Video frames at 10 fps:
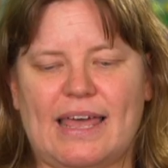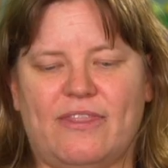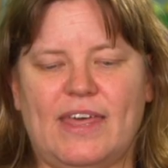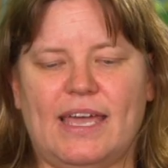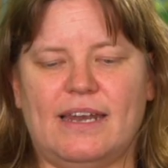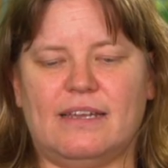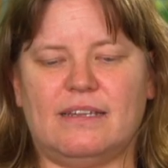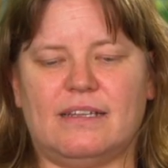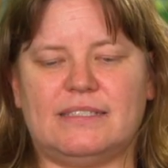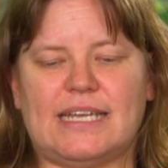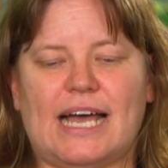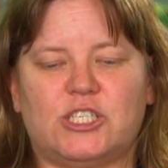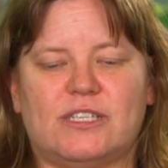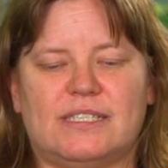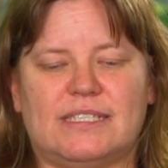Then
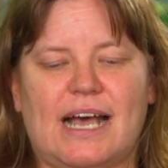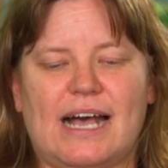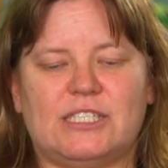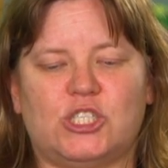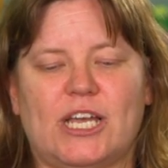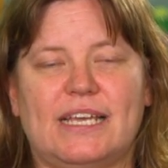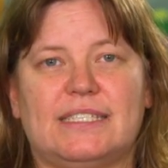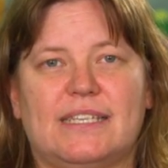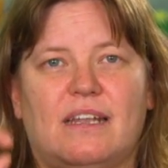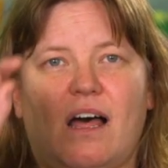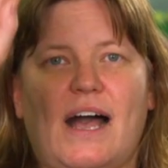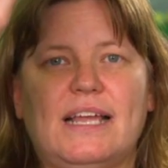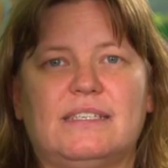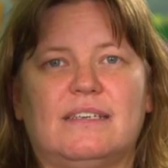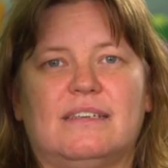touch the stars, chase the
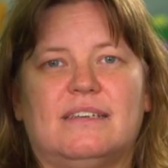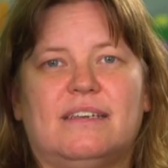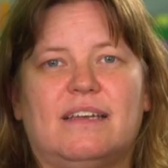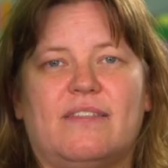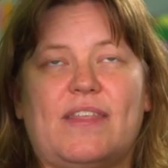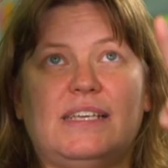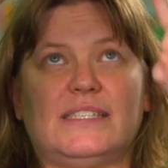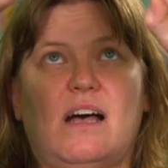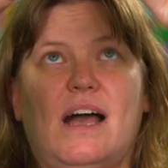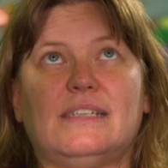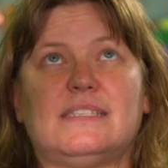light. They sign